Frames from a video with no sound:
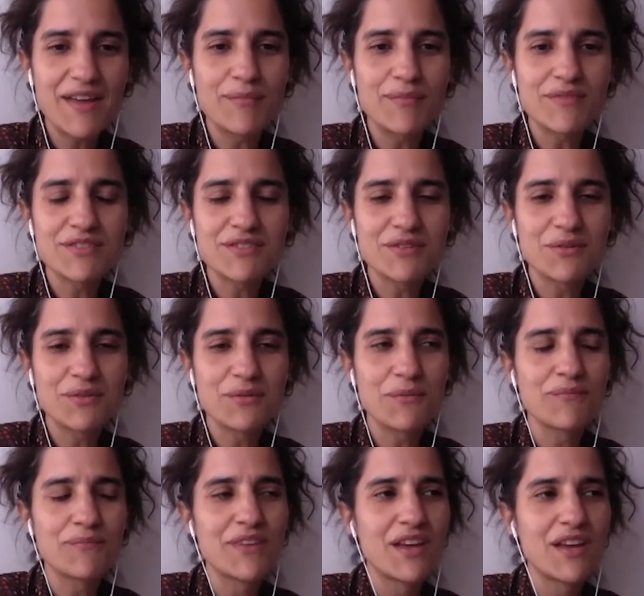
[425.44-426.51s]
So
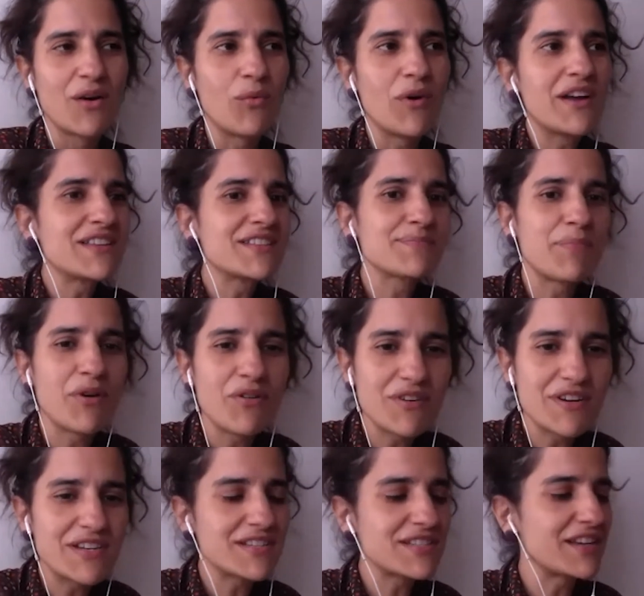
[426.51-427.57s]
one is
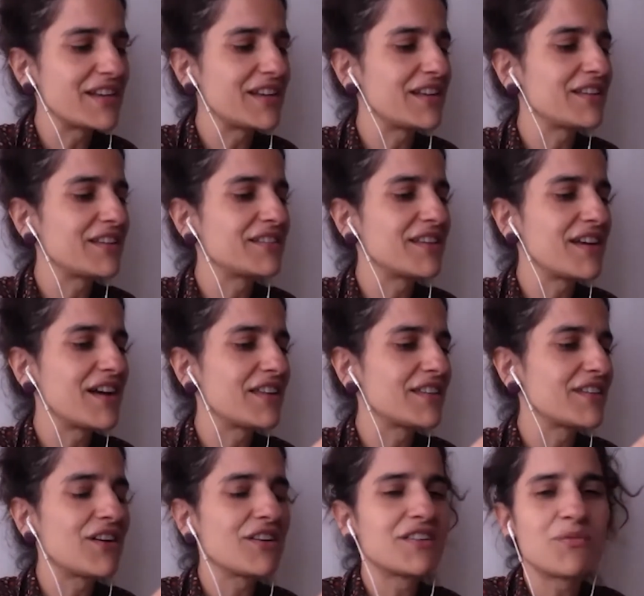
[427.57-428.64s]
poet, another
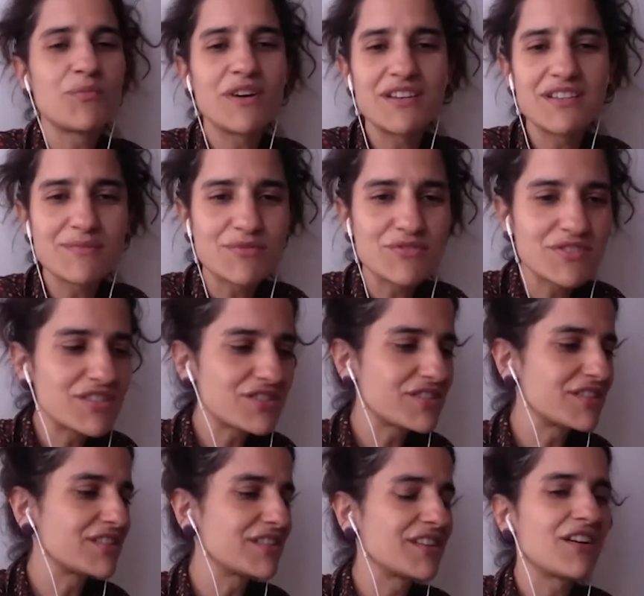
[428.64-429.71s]
the other one is
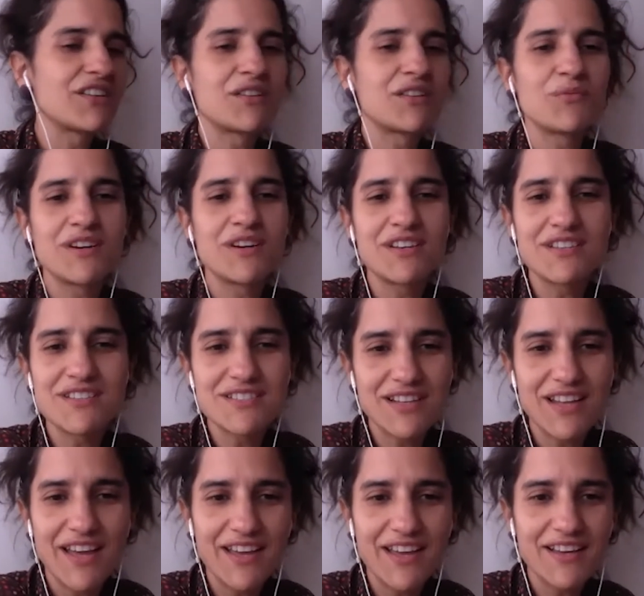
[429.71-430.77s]
musician, the other one is
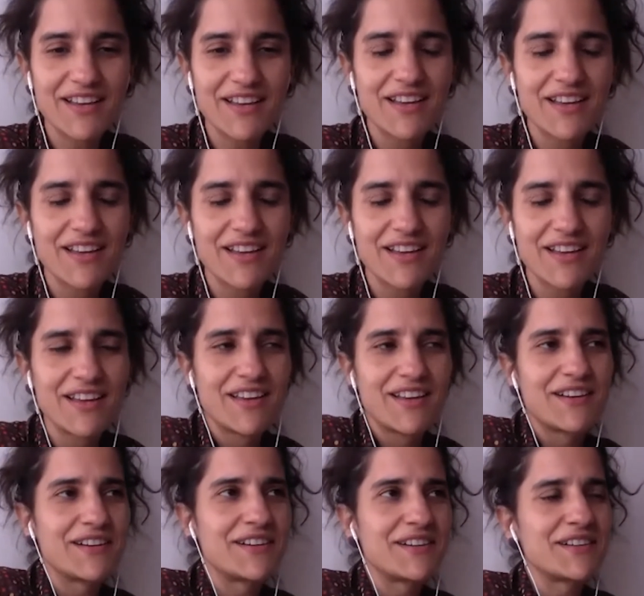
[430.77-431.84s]
like
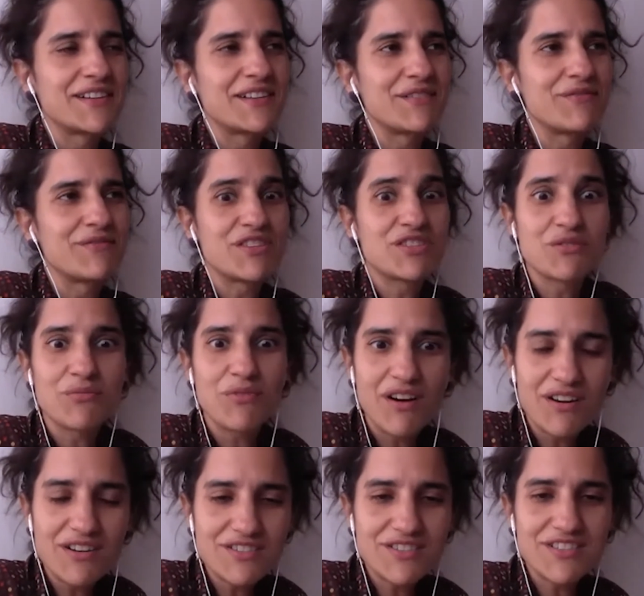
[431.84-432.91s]
visual
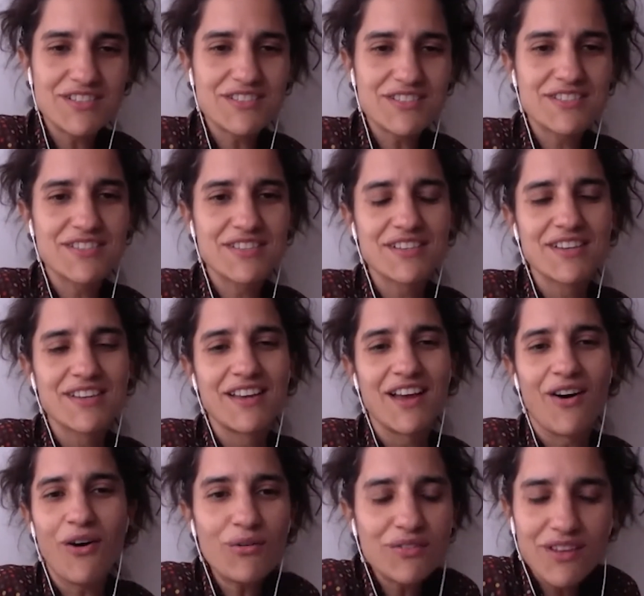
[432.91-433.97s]
artist.
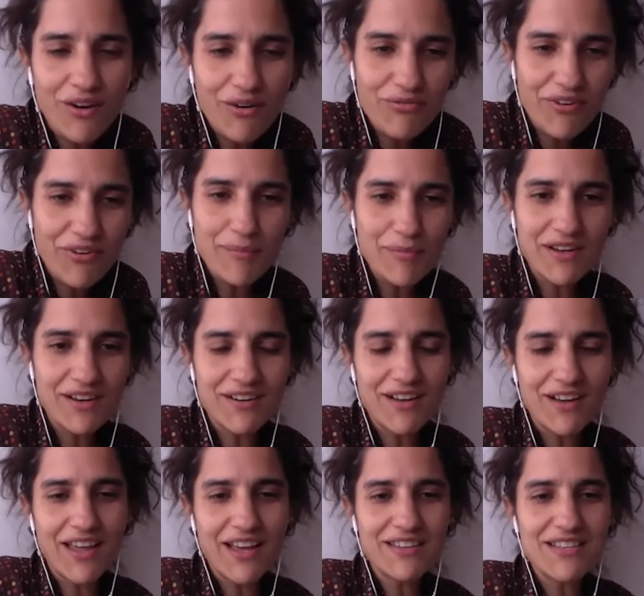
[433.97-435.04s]
All family are
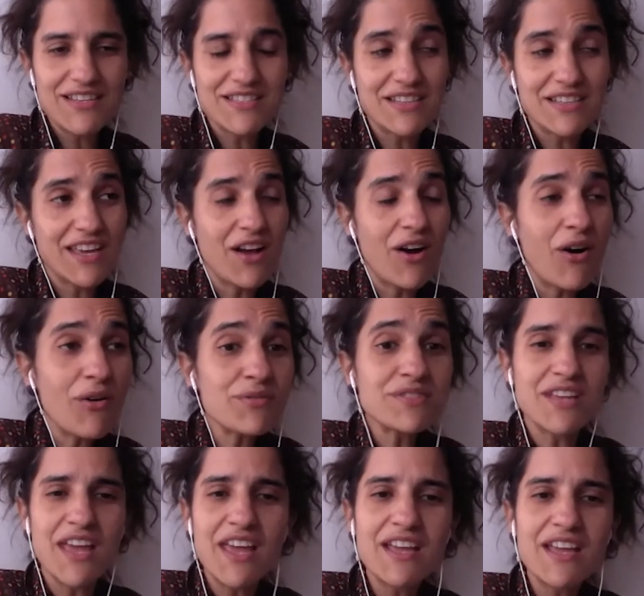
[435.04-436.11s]
like this, and they all
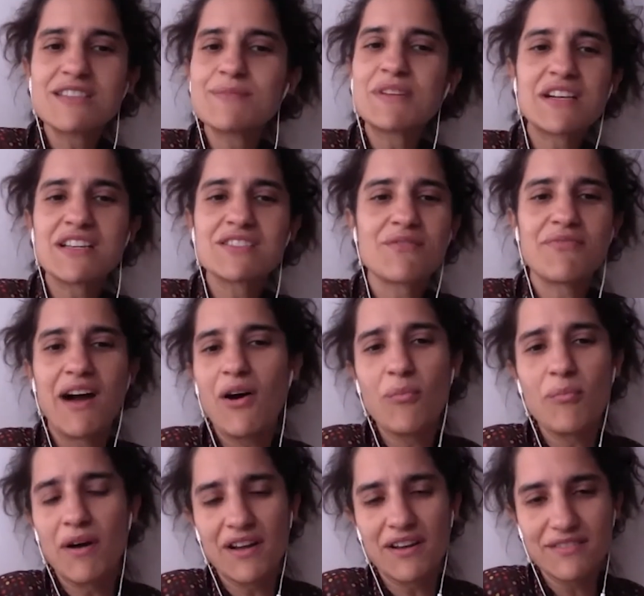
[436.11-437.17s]
say it's because of
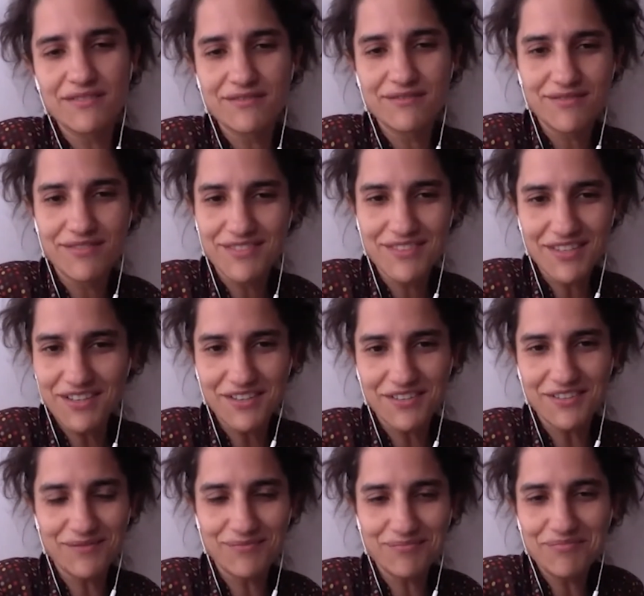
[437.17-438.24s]
Alba,
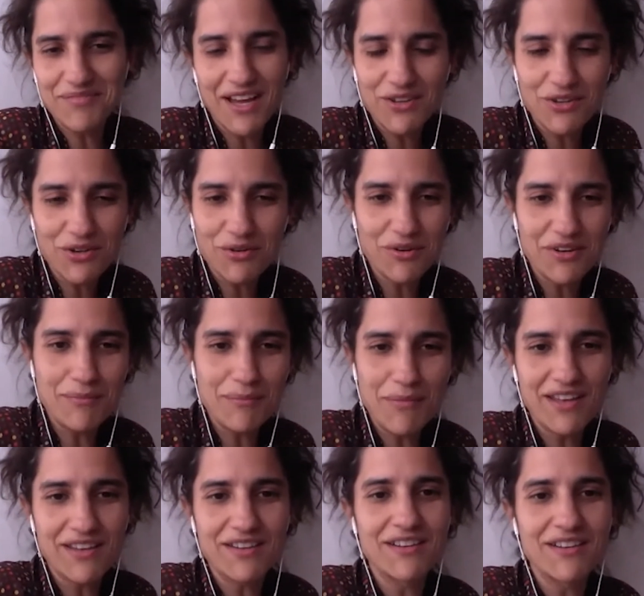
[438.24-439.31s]
her, I don't know, her
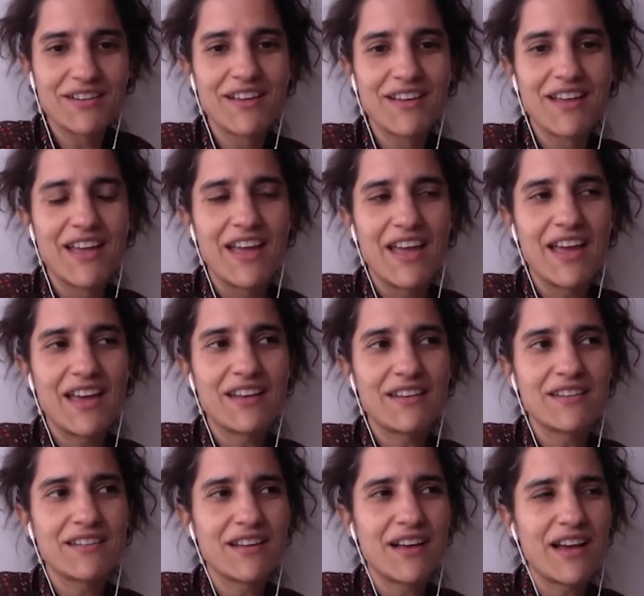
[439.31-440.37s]
mother.
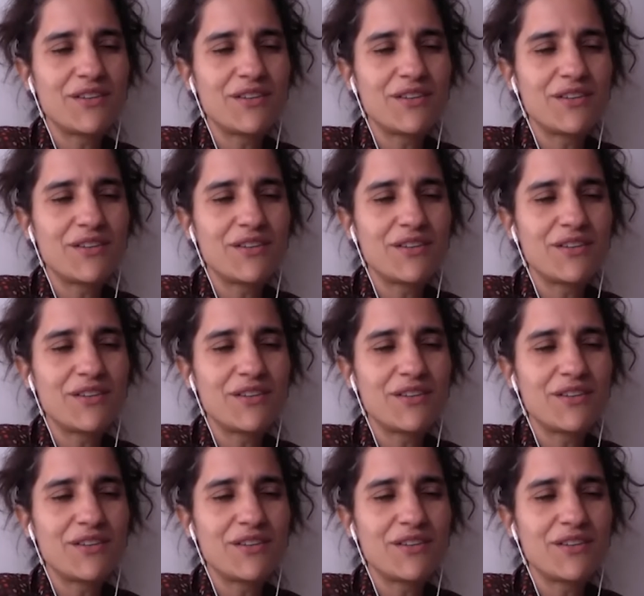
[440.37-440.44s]
And I don't